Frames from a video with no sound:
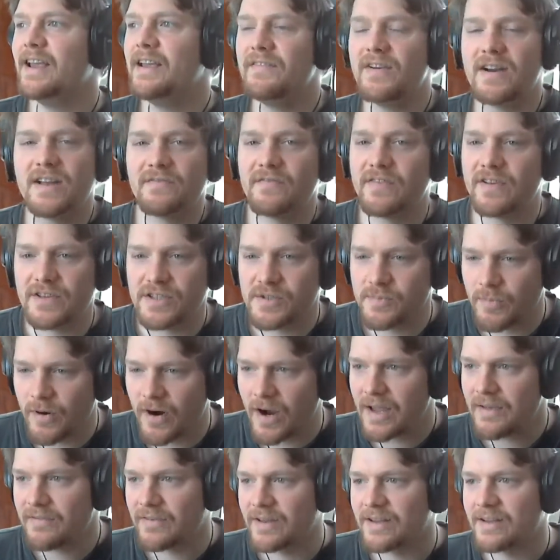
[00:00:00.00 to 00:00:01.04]
even if it's
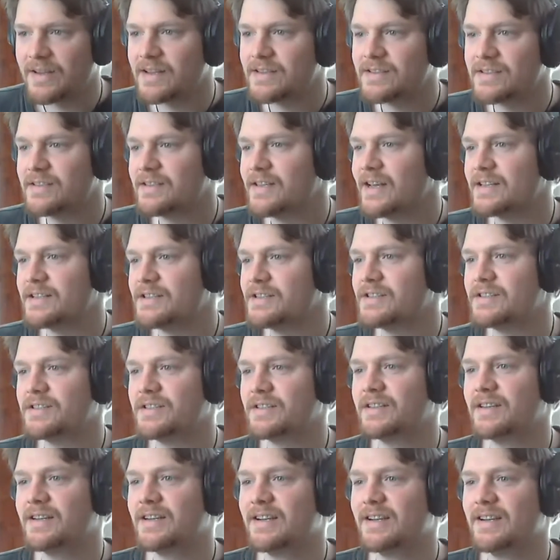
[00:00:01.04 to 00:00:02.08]
private,
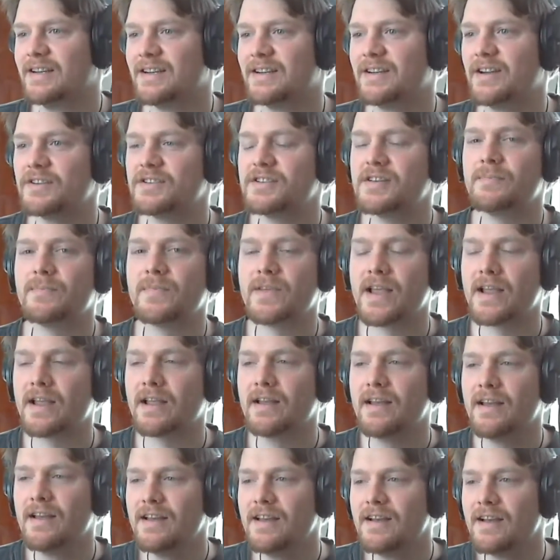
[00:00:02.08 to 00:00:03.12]
that's not
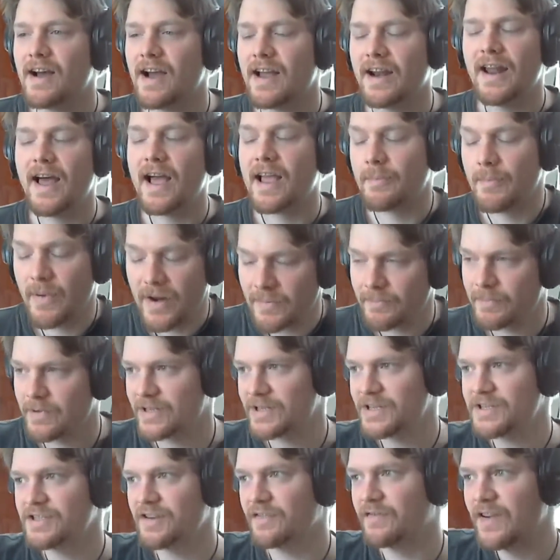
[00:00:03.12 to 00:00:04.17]
something I like. But
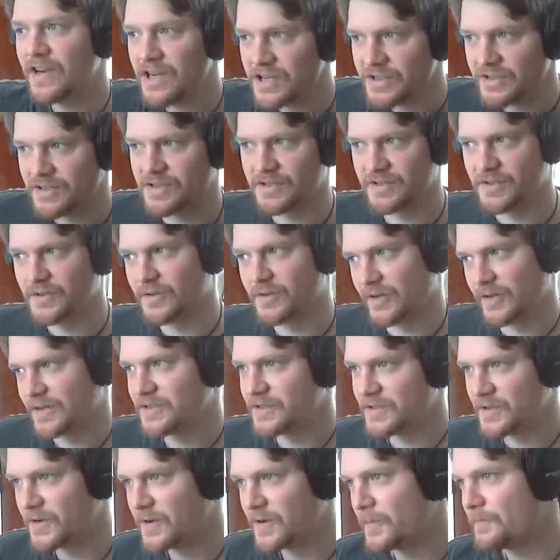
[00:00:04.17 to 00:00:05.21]
just to finish the story,
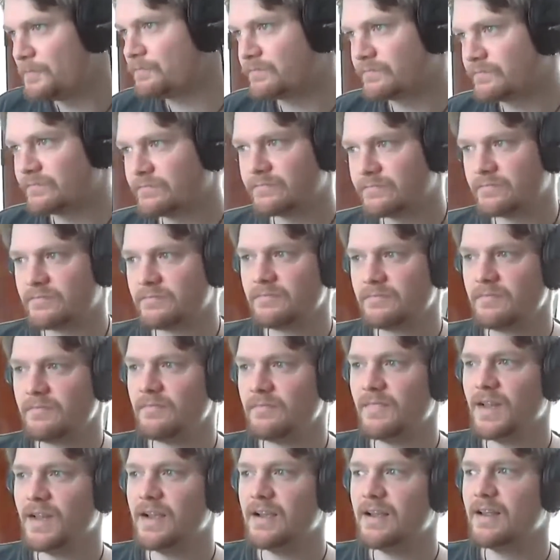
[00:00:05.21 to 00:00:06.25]
so
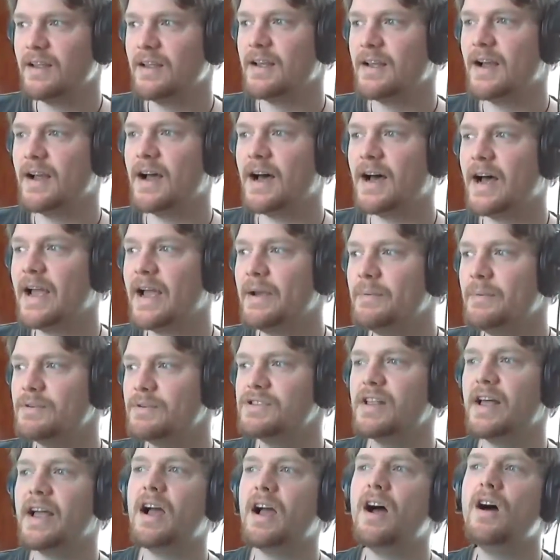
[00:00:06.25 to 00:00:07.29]
I
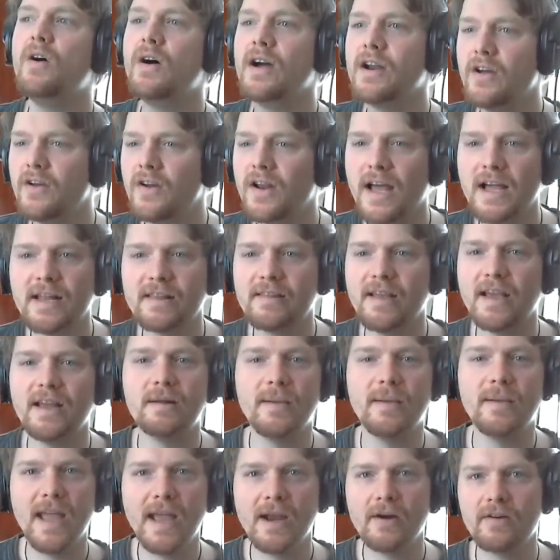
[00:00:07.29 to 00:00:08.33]
was like, oh, I don't like that, and
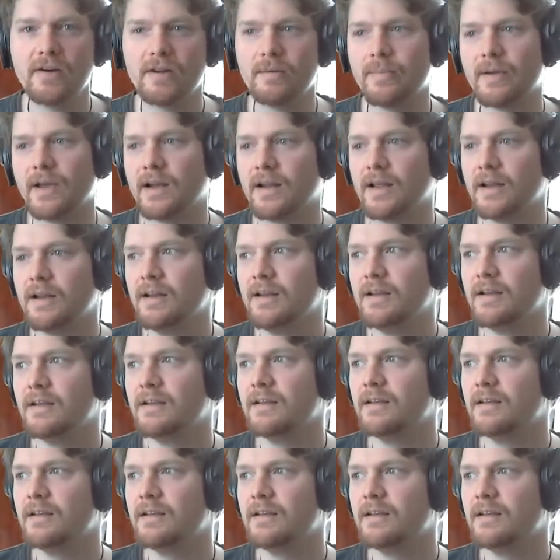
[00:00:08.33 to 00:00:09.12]
I'm angry about it.